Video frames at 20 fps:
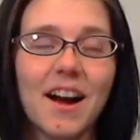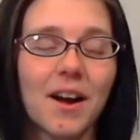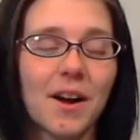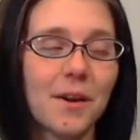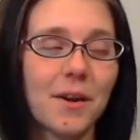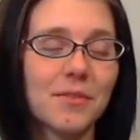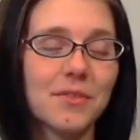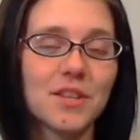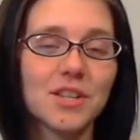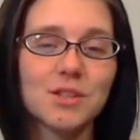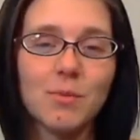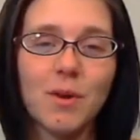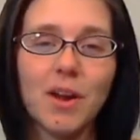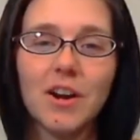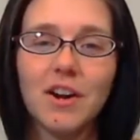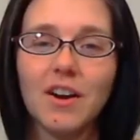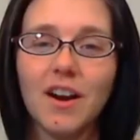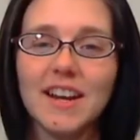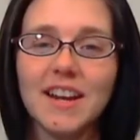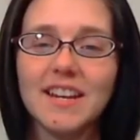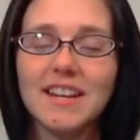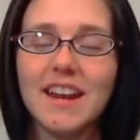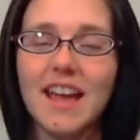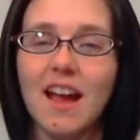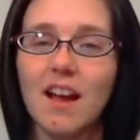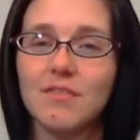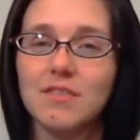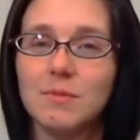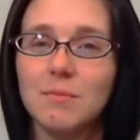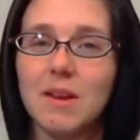The sweater I didn't
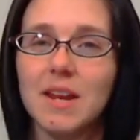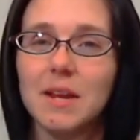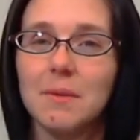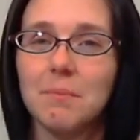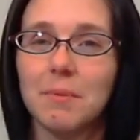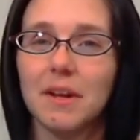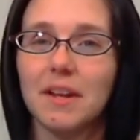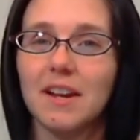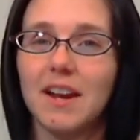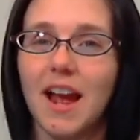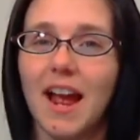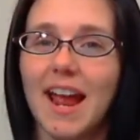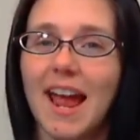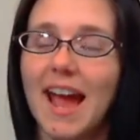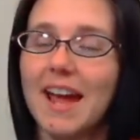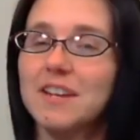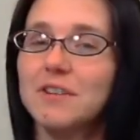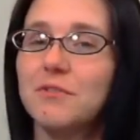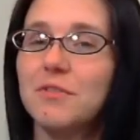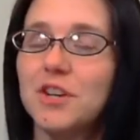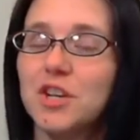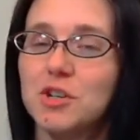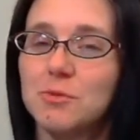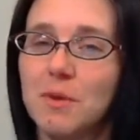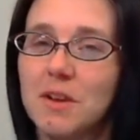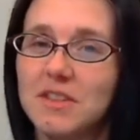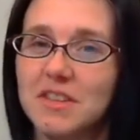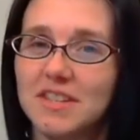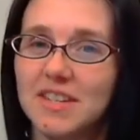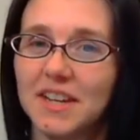have to make, but I had to
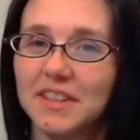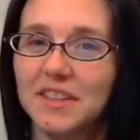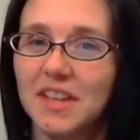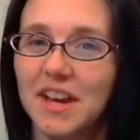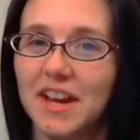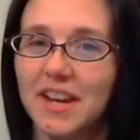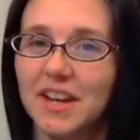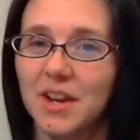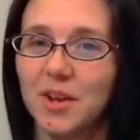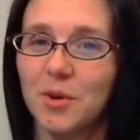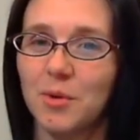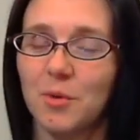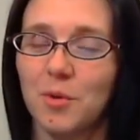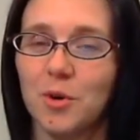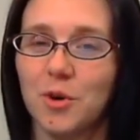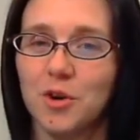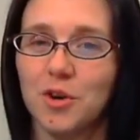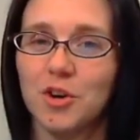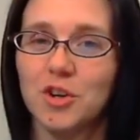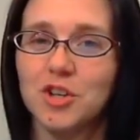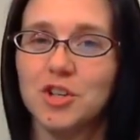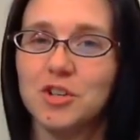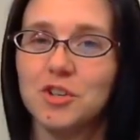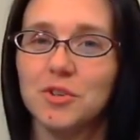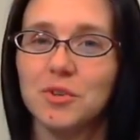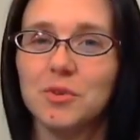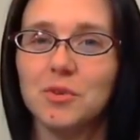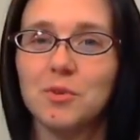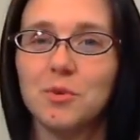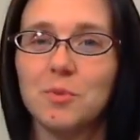finish by the deadline in order
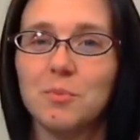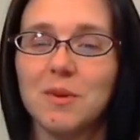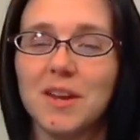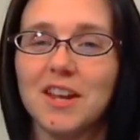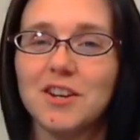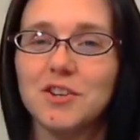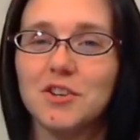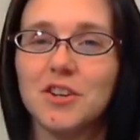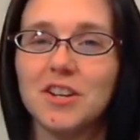to be